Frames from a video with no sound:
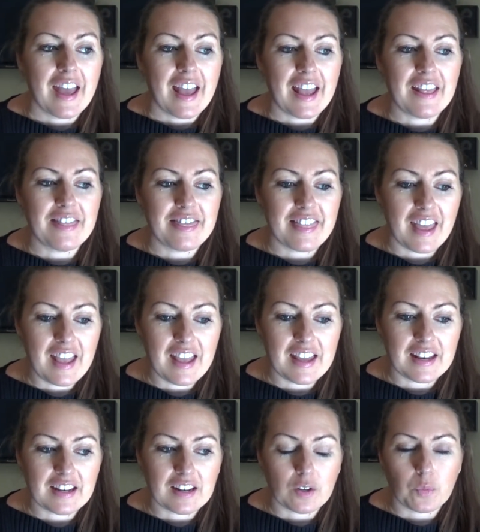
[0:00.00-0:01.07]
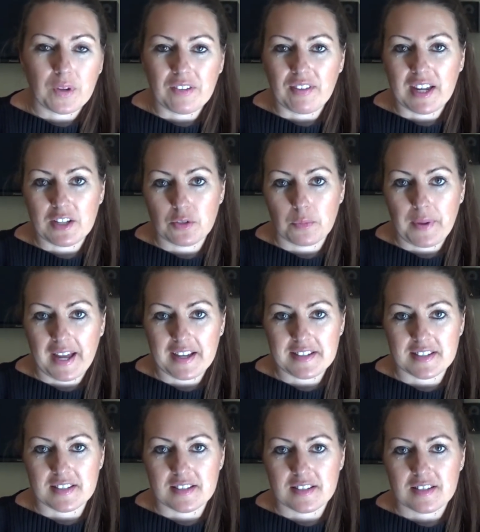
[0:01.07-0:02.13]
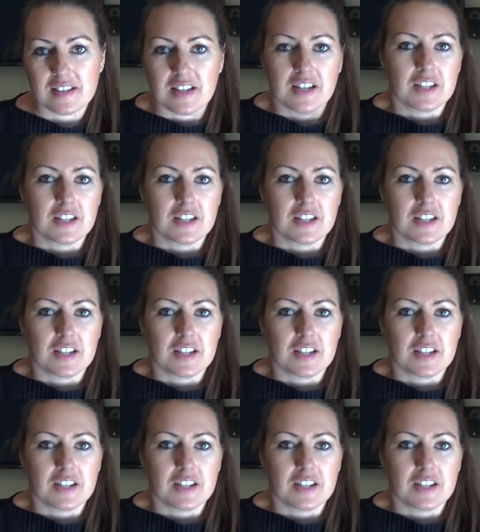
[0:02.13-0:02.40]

And then we have annual passes.